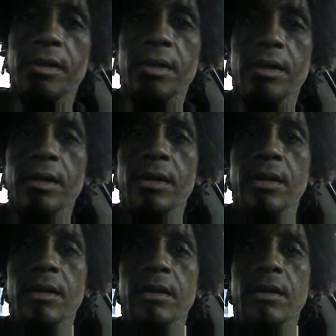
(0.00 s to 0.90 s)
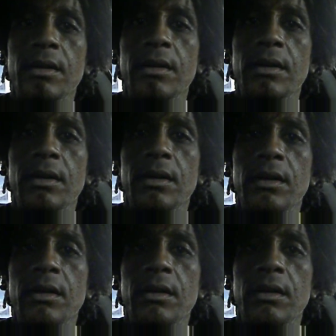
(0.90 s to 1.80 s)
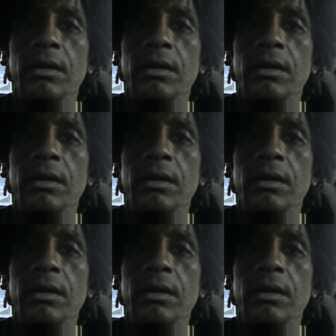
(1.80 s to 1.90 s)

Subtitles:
Nothing is said.